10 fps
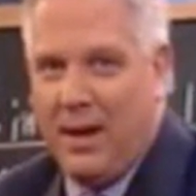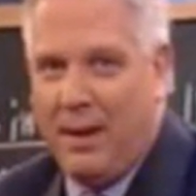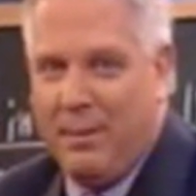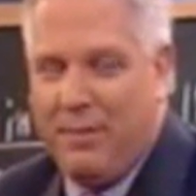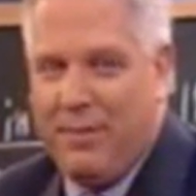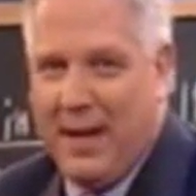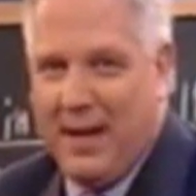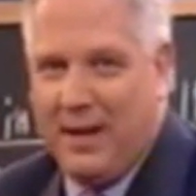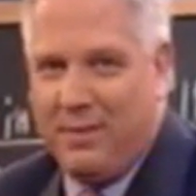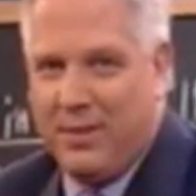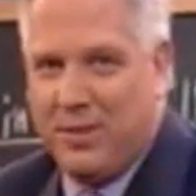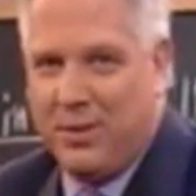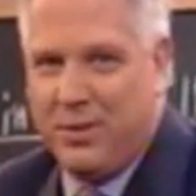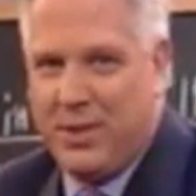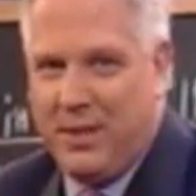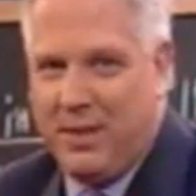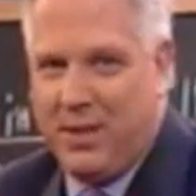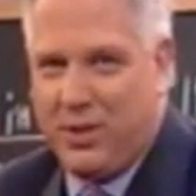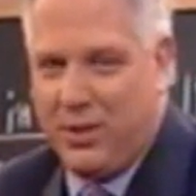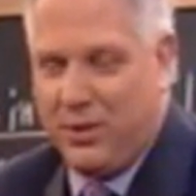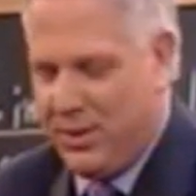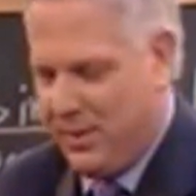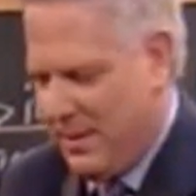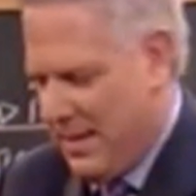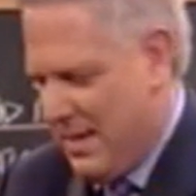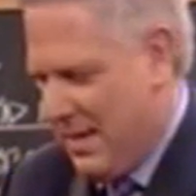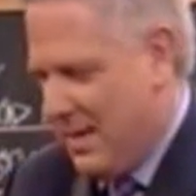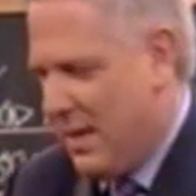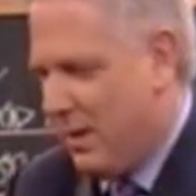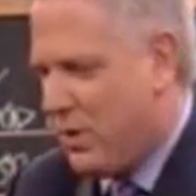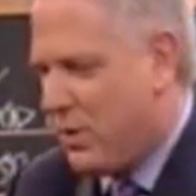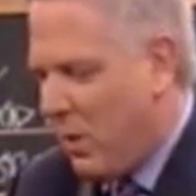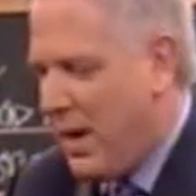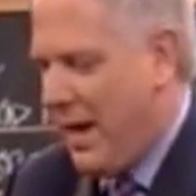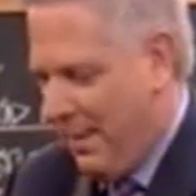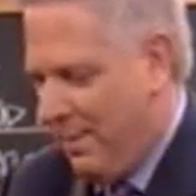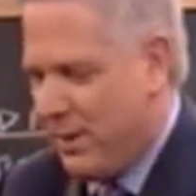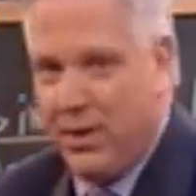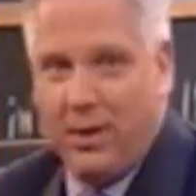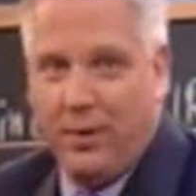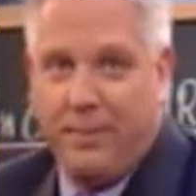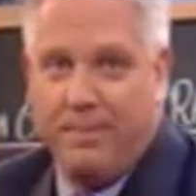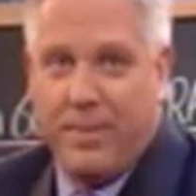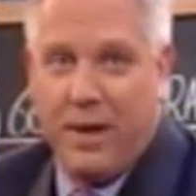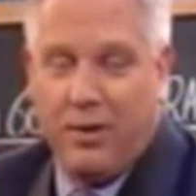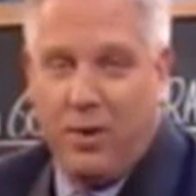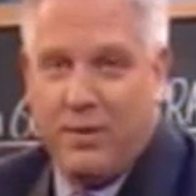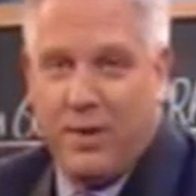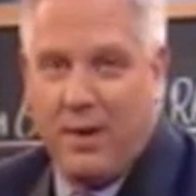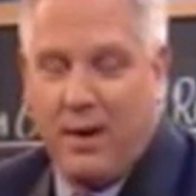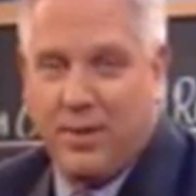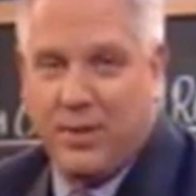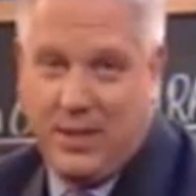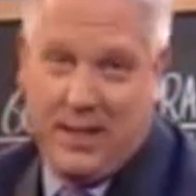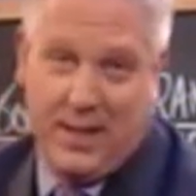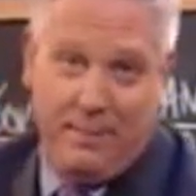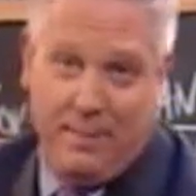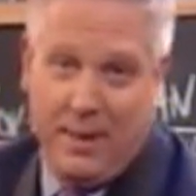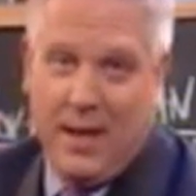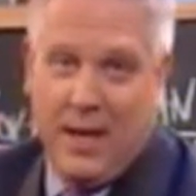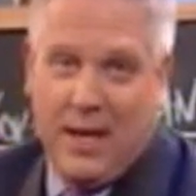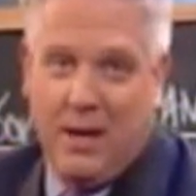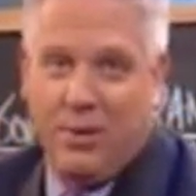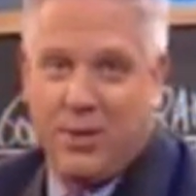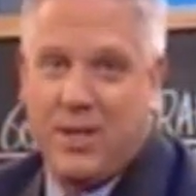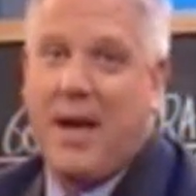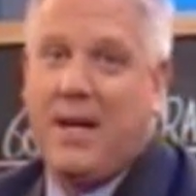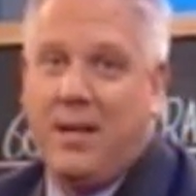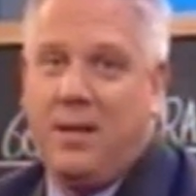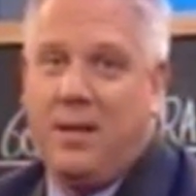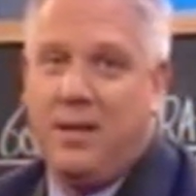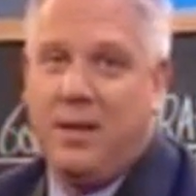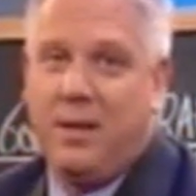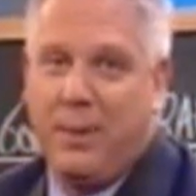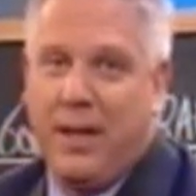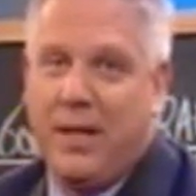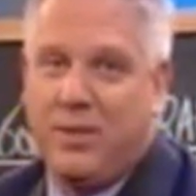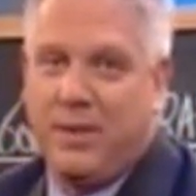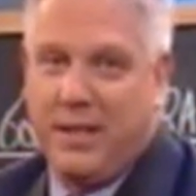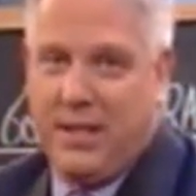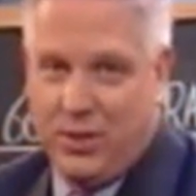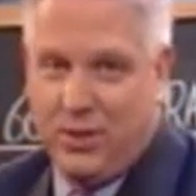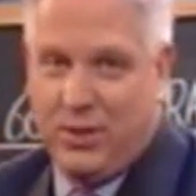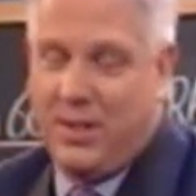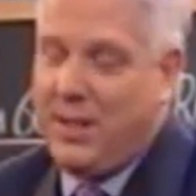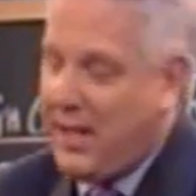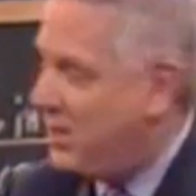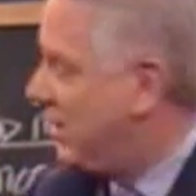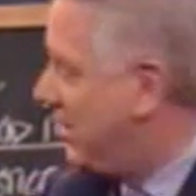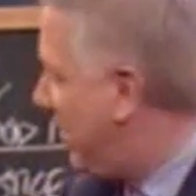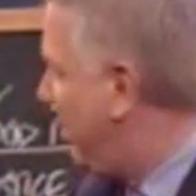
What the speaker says: I'm a fan of his old TV shows. There was one episode, I don't know if you have ever seen it, he recited the Pledge of Allegiance. It needs a little